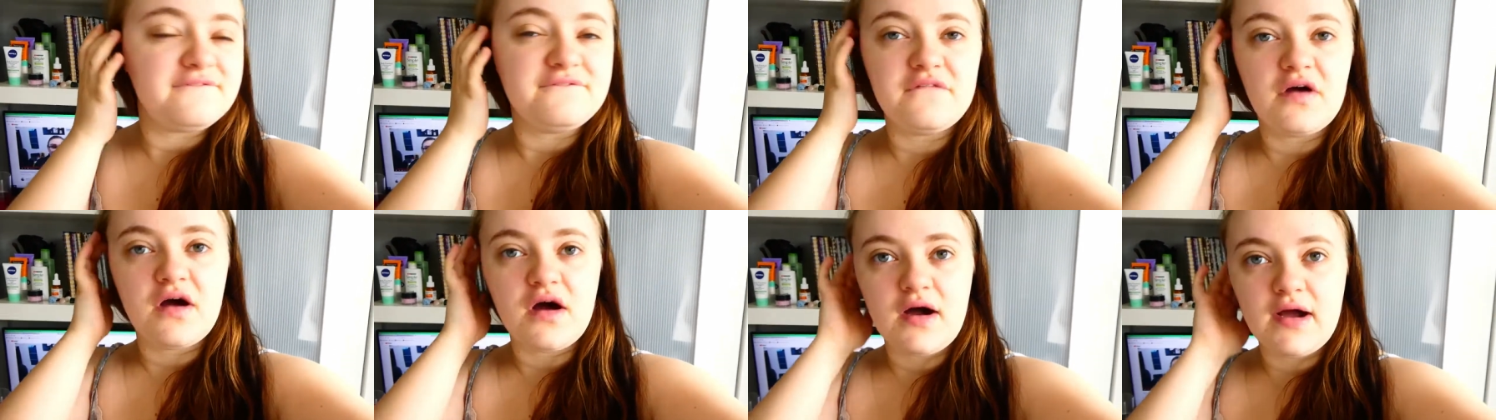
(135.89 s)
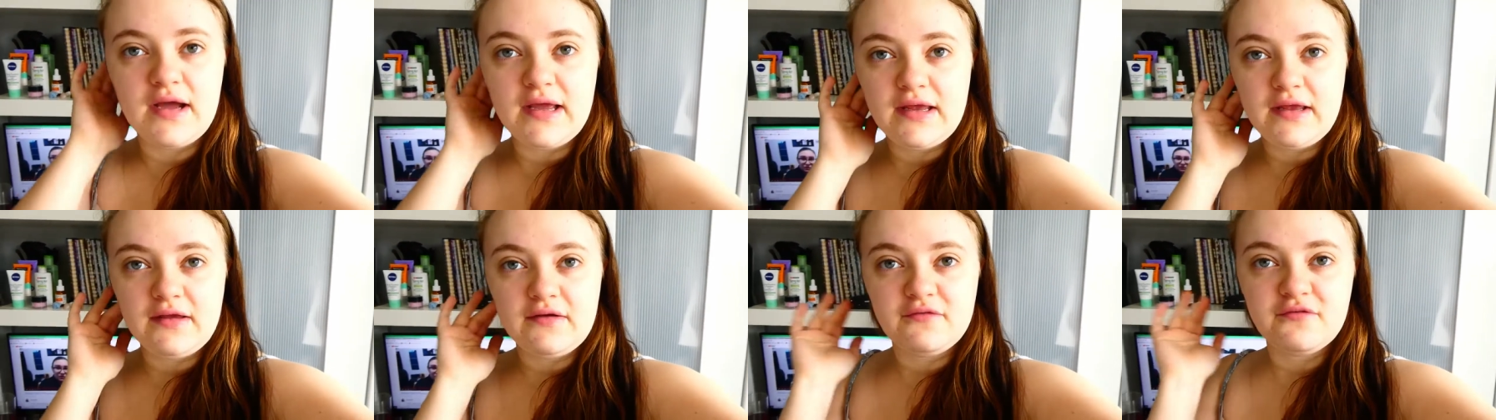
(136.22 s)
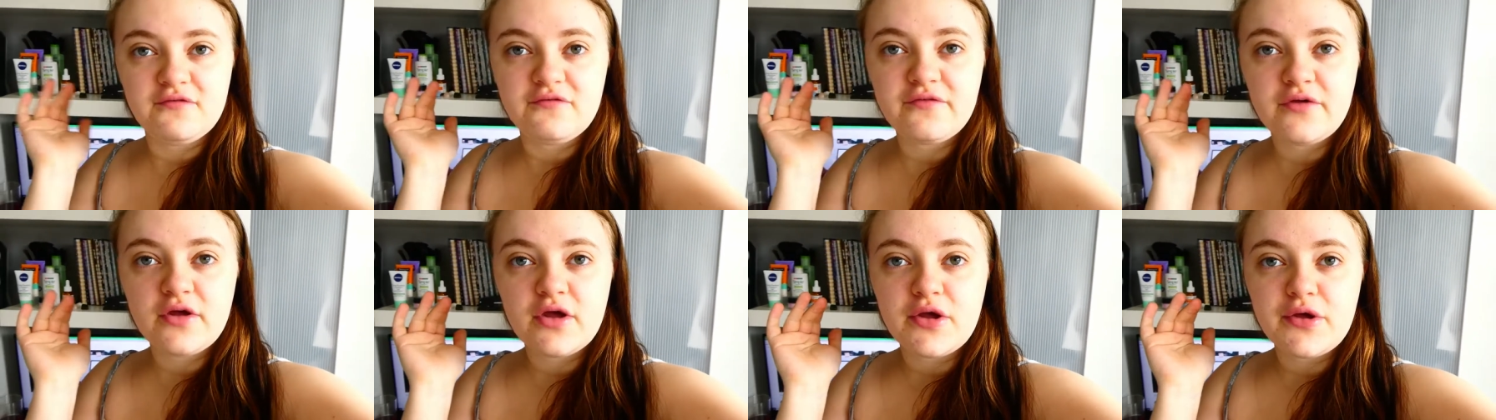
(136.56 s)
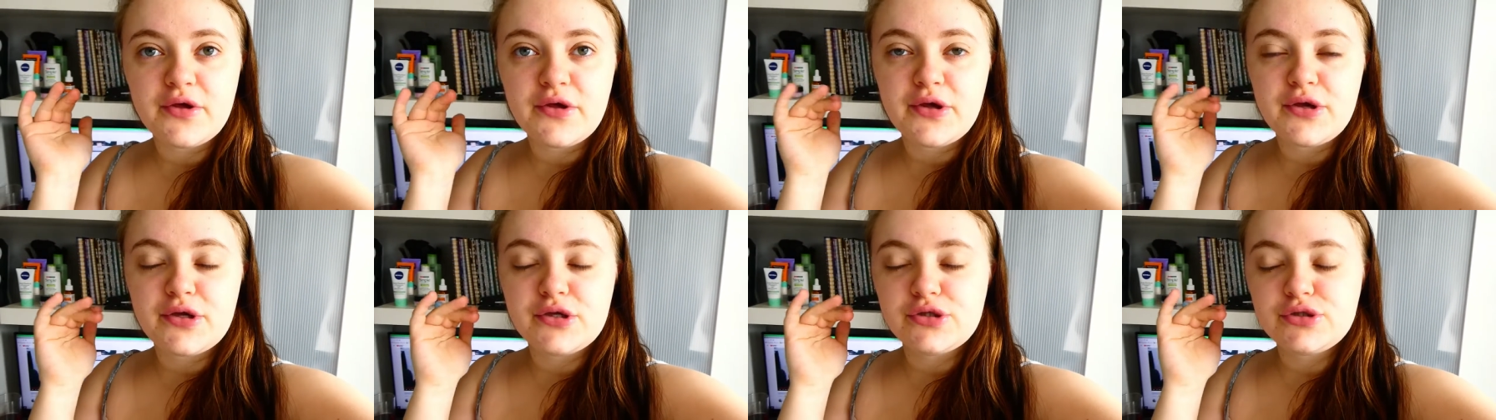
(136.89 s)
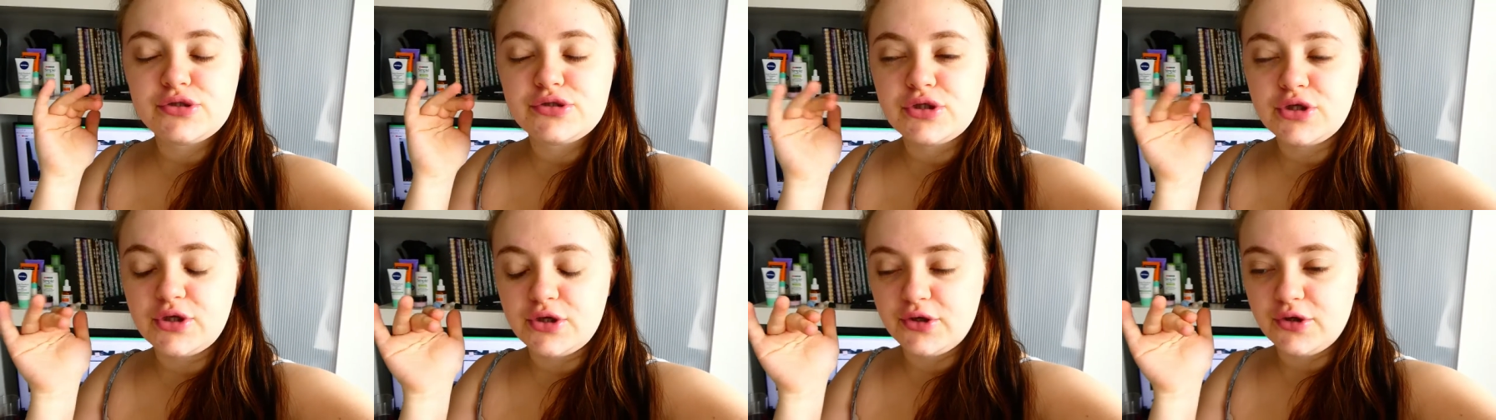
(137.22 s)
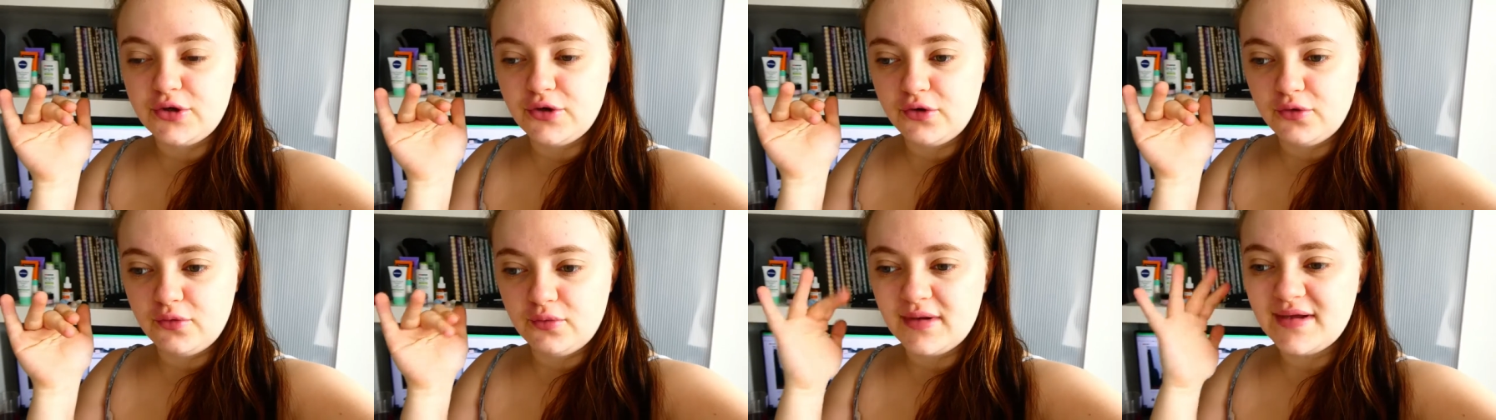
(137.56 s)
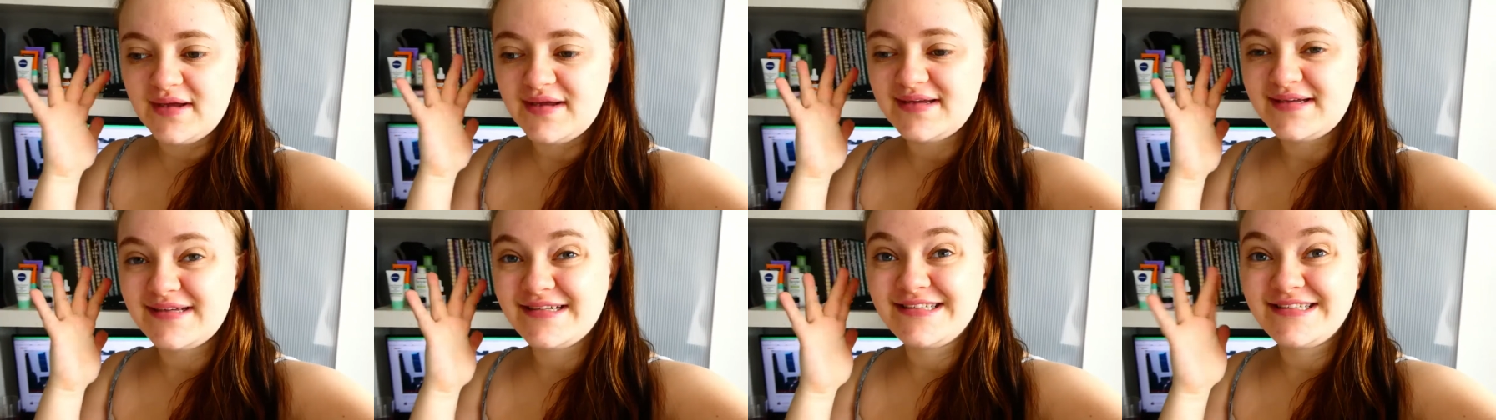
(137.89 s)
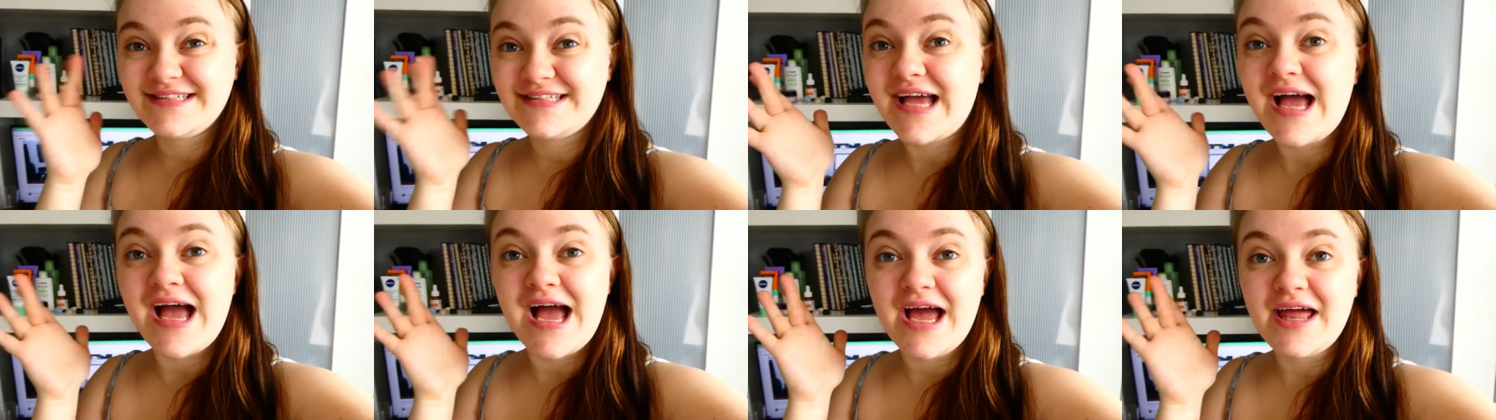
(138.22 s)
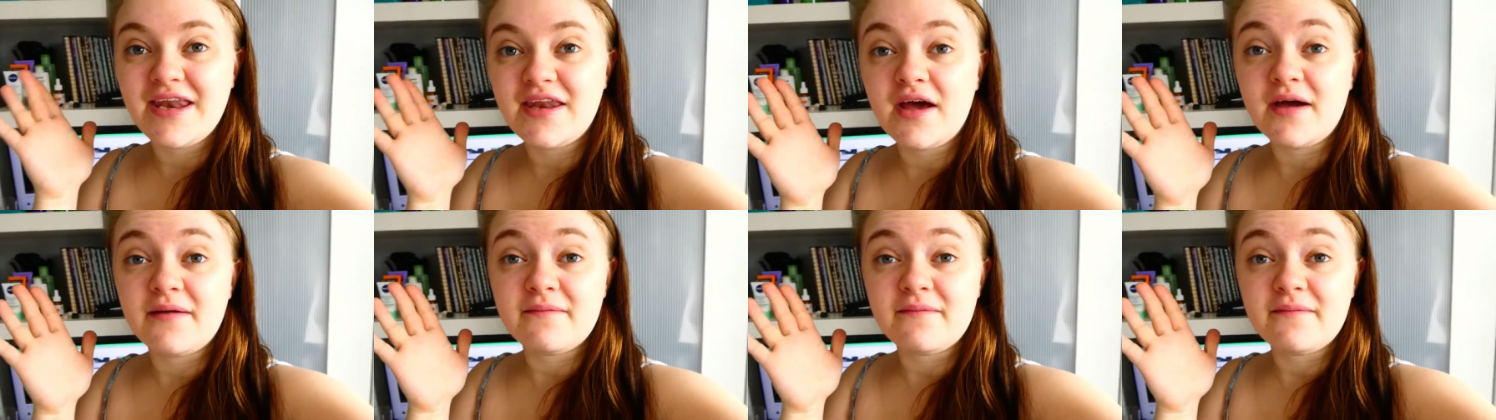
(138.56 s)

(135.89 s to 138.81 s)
five to ten.